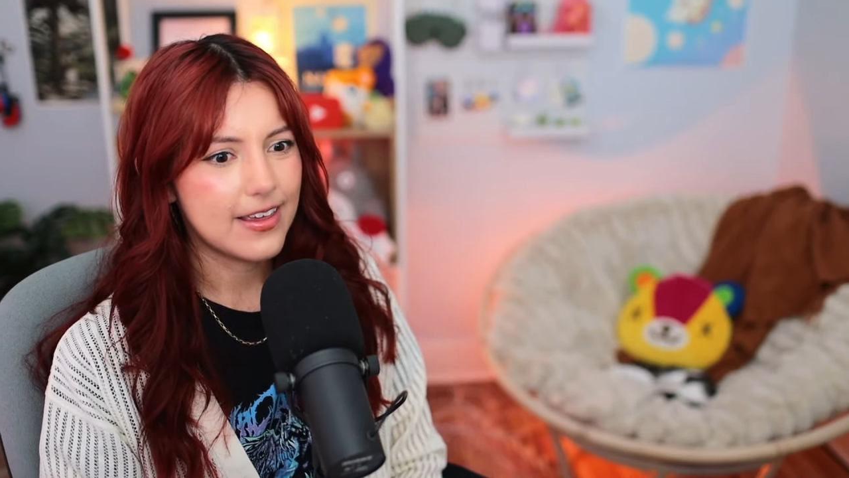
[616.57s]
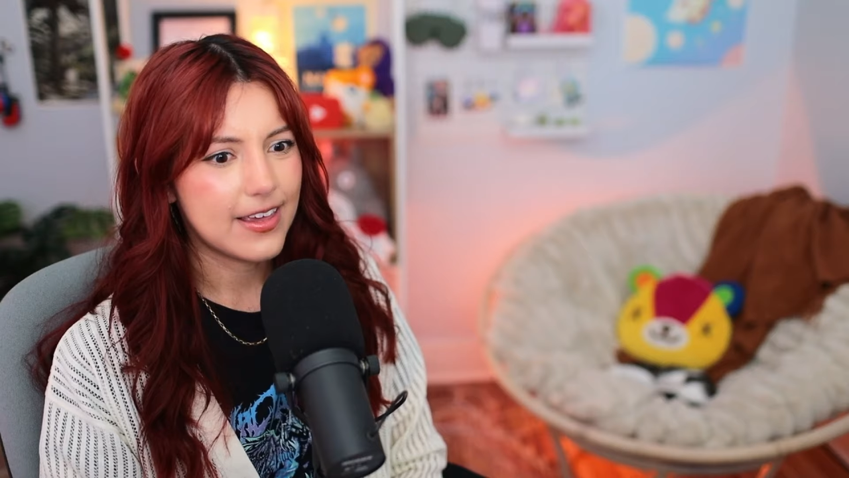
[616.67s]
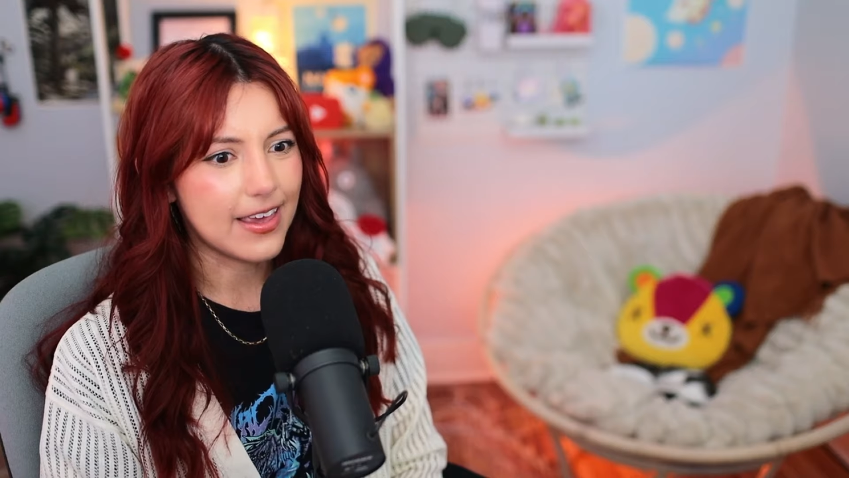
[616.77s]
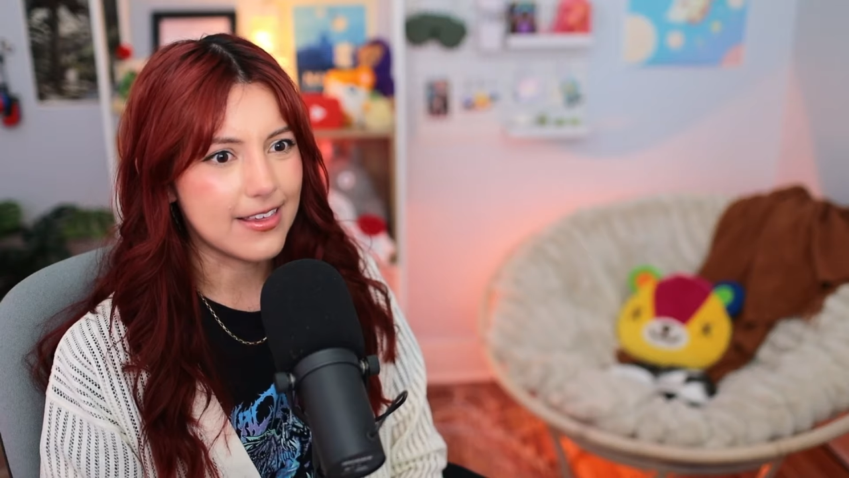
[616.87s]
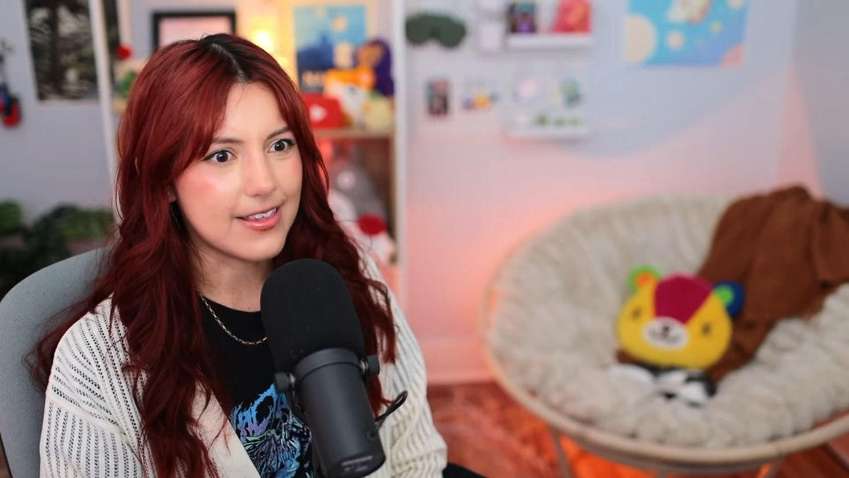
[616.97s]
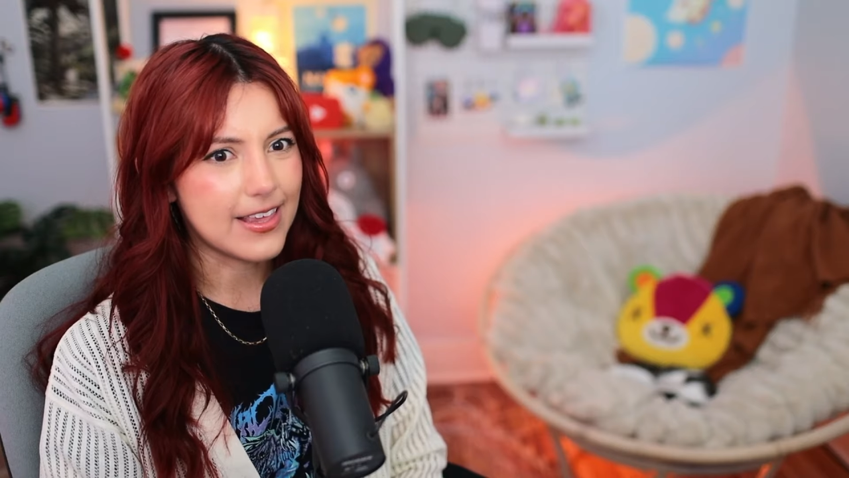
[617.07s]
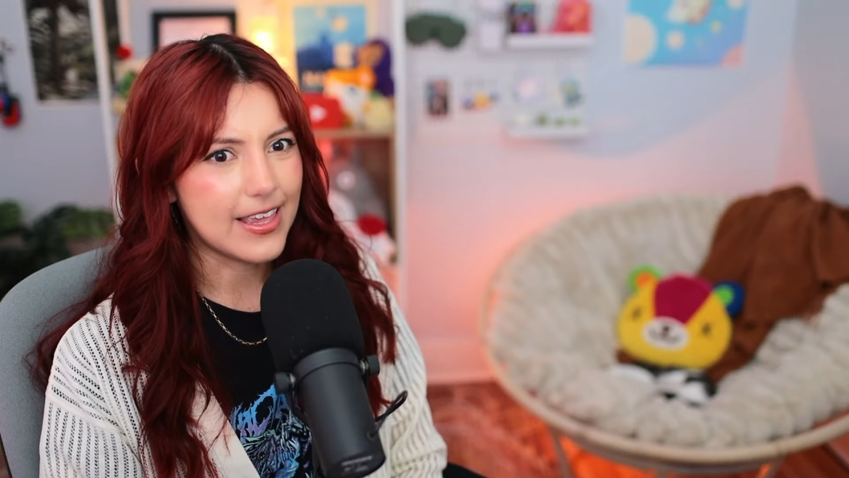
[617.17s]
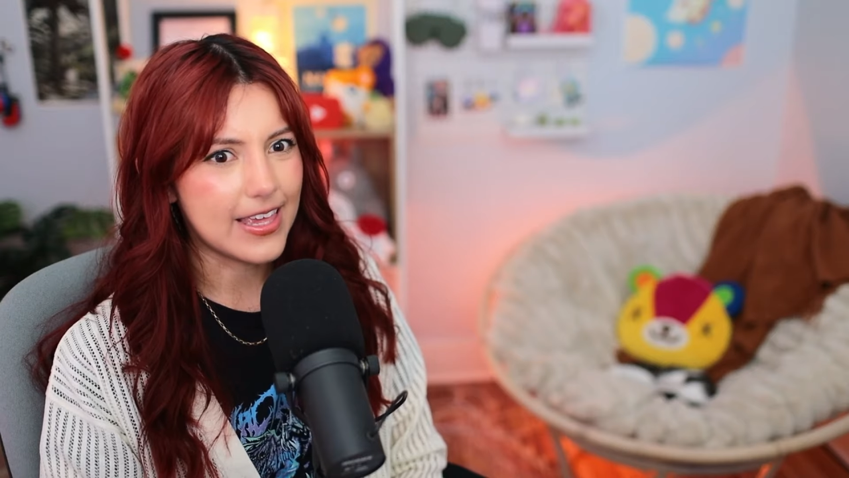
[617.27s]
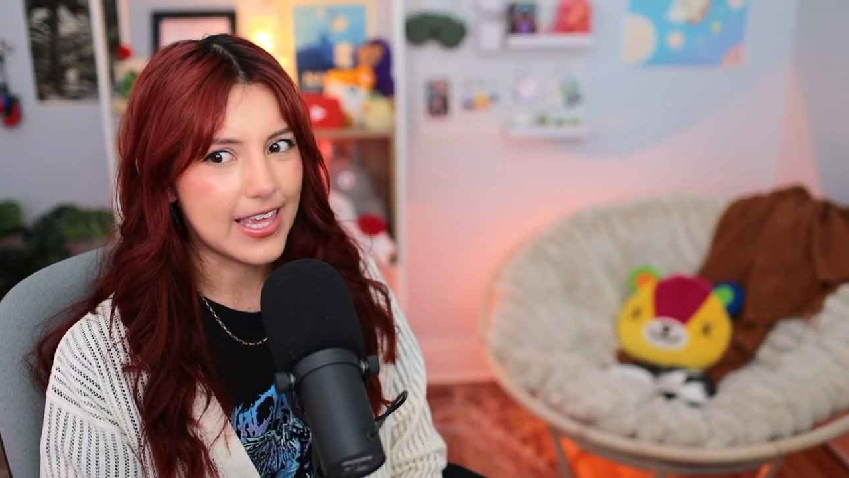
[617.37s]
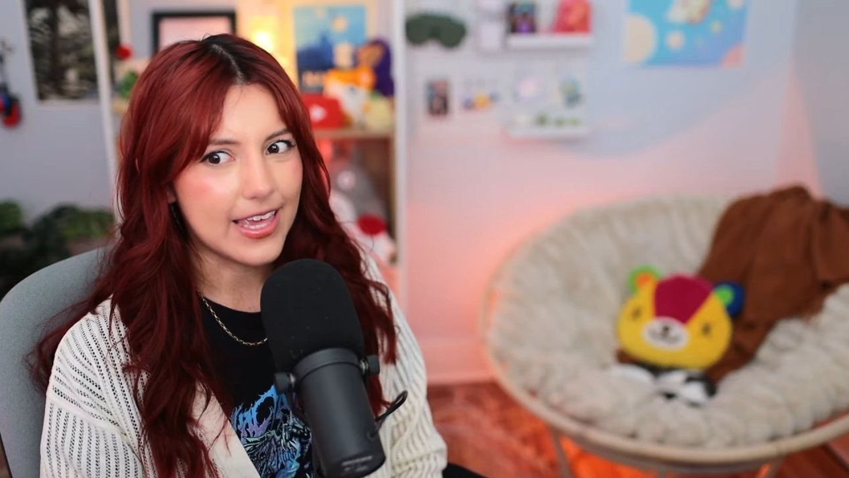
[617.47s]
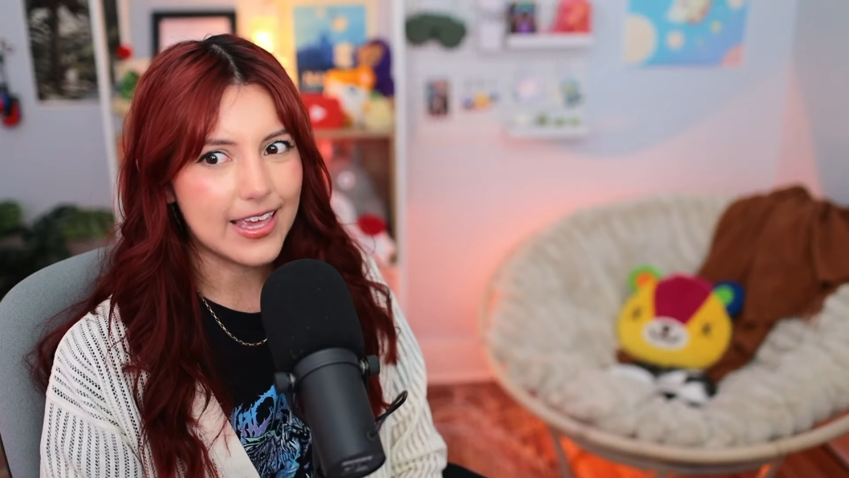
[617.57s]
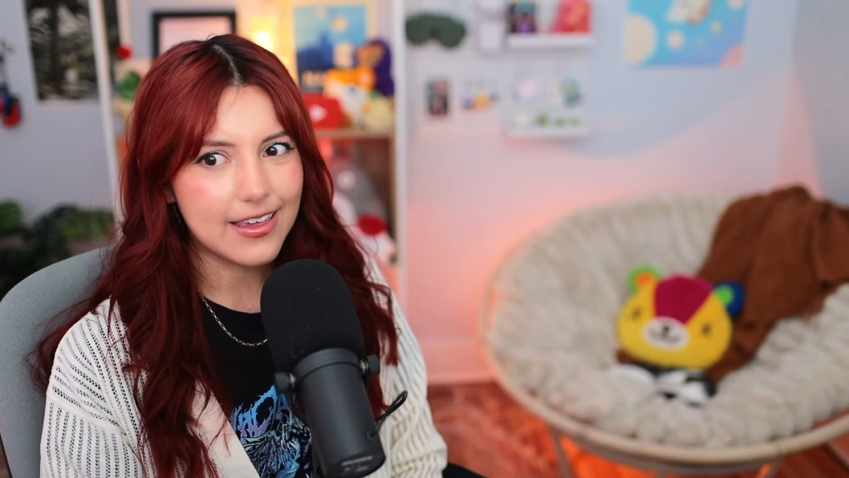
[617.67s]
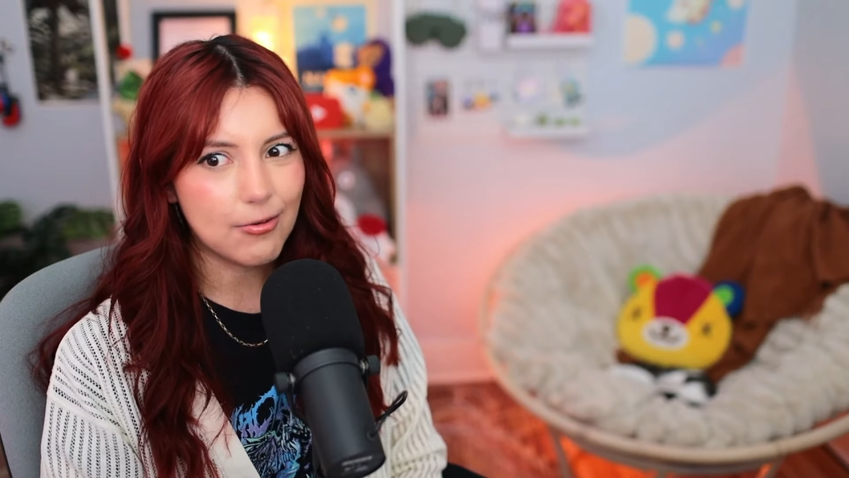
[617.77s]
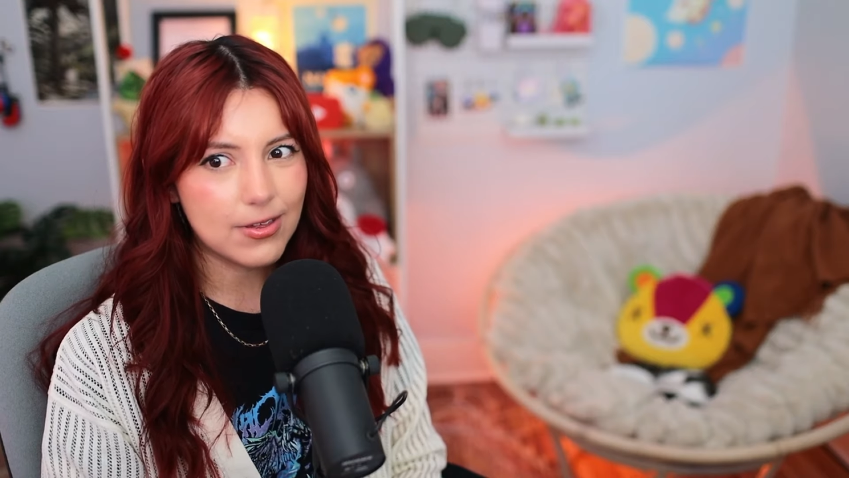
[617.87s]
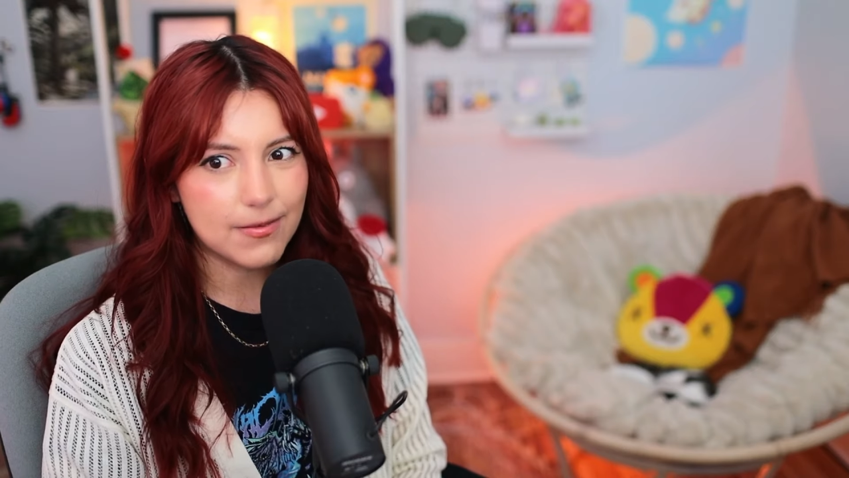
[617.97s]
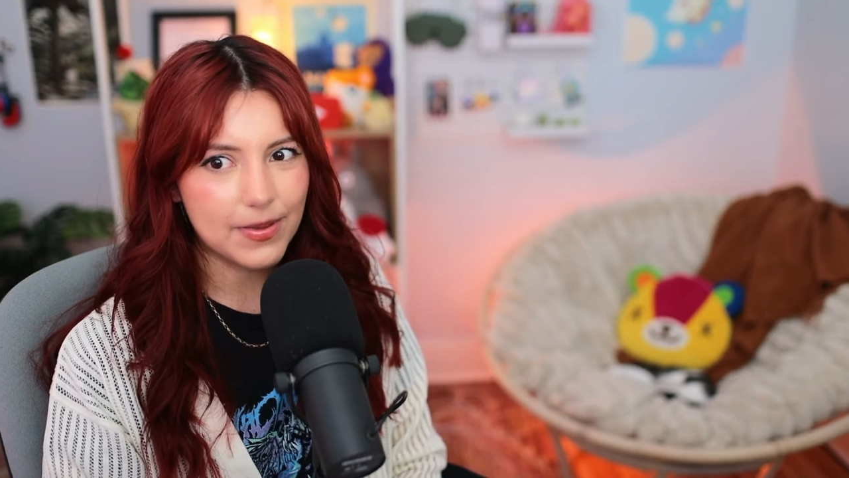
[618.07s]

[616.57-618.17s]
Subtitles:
Because he used to